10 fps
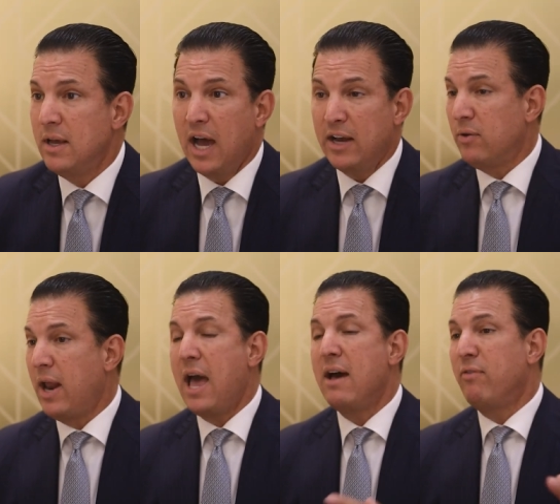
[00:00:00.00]
I don't
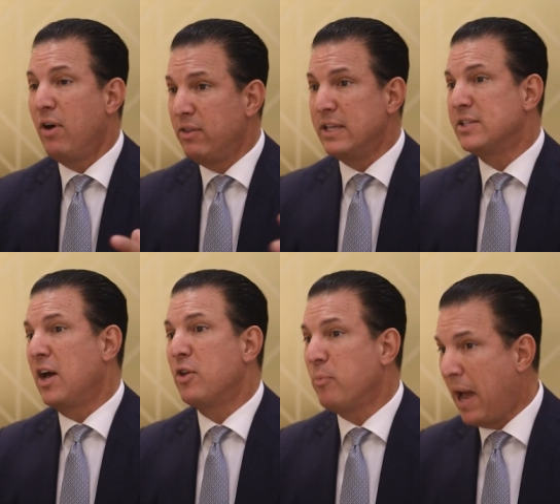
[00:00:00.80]
have all these
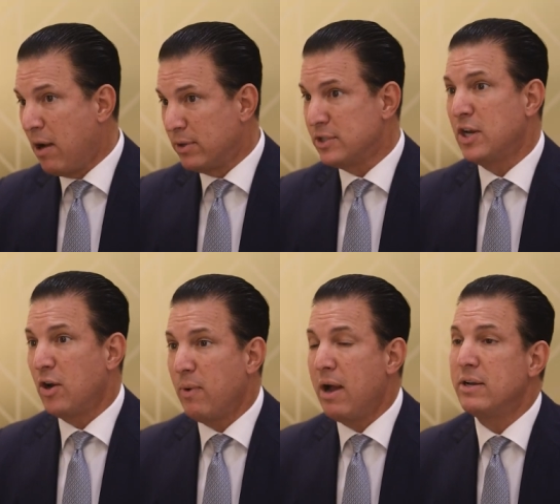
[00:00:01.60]
other powers that are
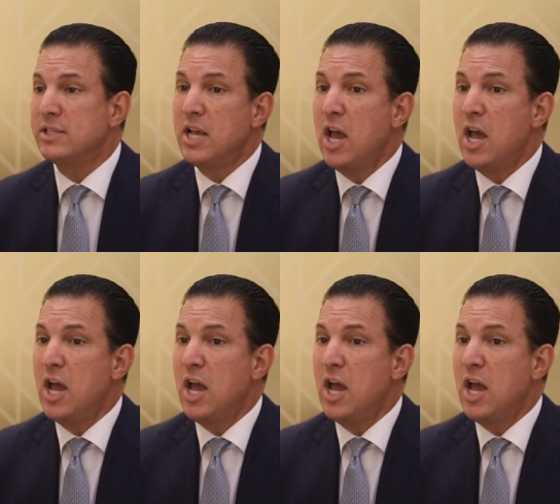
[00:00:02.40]
around us.